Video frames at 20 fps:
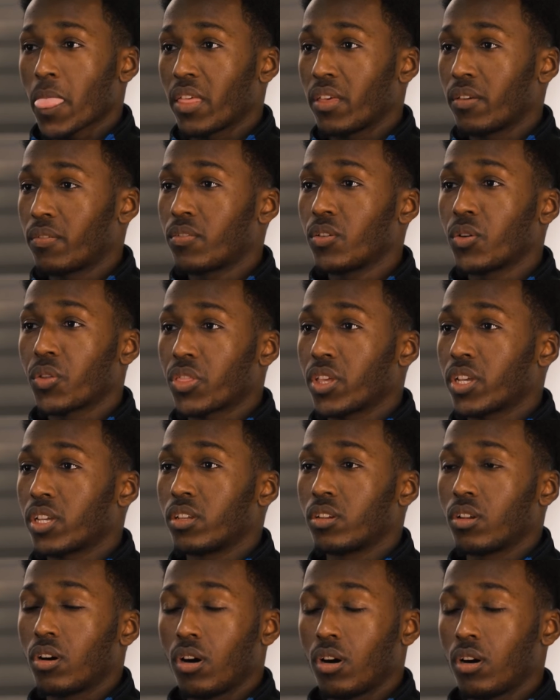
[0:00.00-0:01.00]
if you're
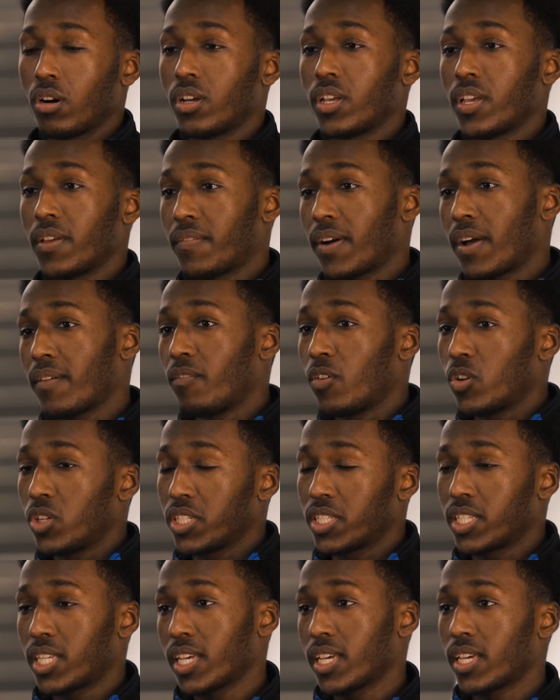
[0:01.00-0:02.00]
thinking, oh, if I
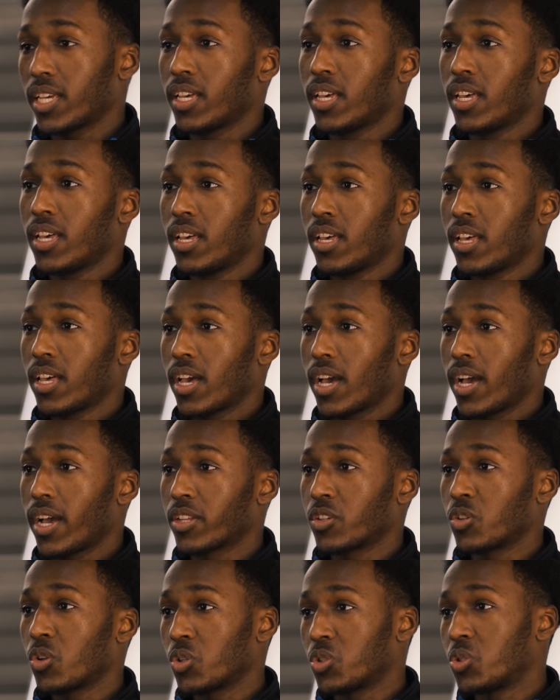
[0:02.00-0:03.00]
volunteer
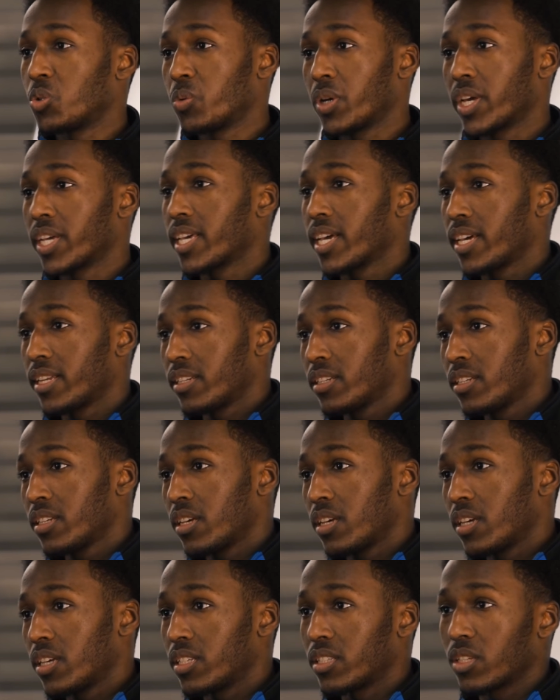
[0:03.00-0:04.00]
and not do it again,
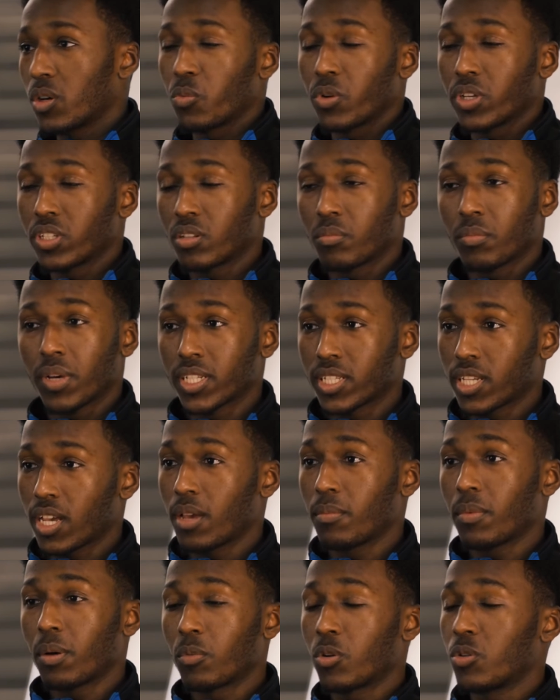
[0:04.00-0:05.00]
is it a waste of my
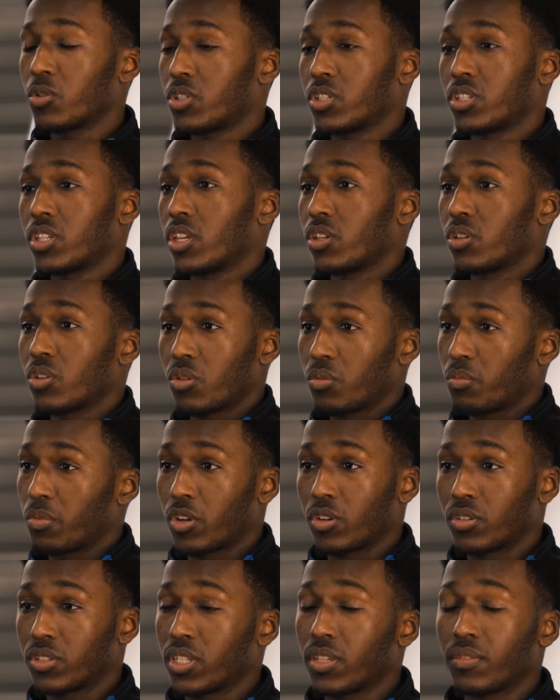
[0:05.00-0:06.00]
time? I'm going to say no,
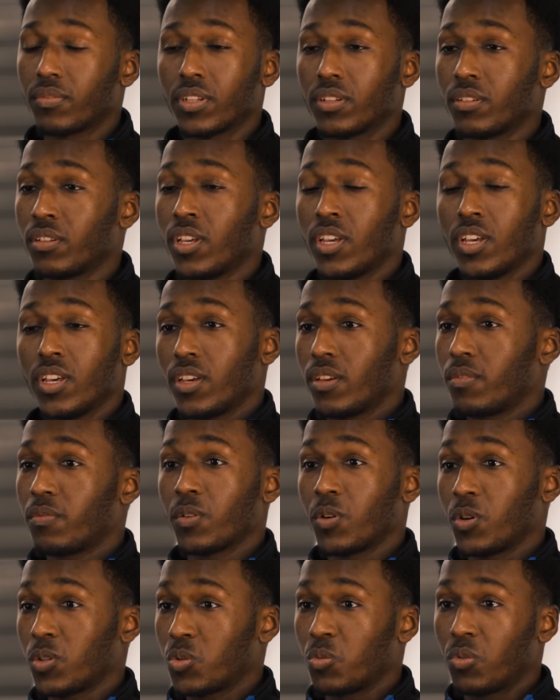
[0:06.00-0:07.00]
because even if
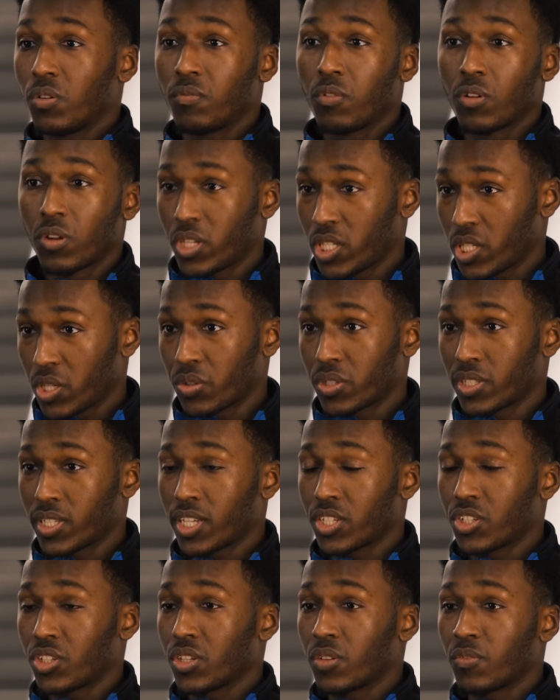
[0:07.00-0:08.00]
you go to one volunteering
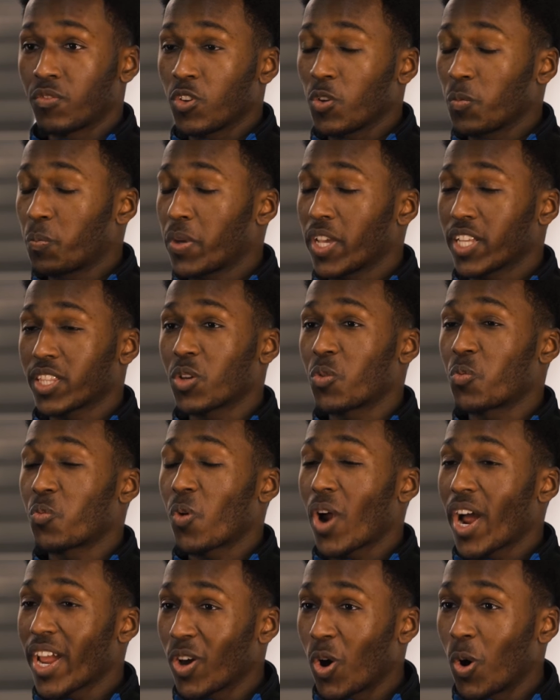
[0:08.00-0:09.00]
session, if you pick the right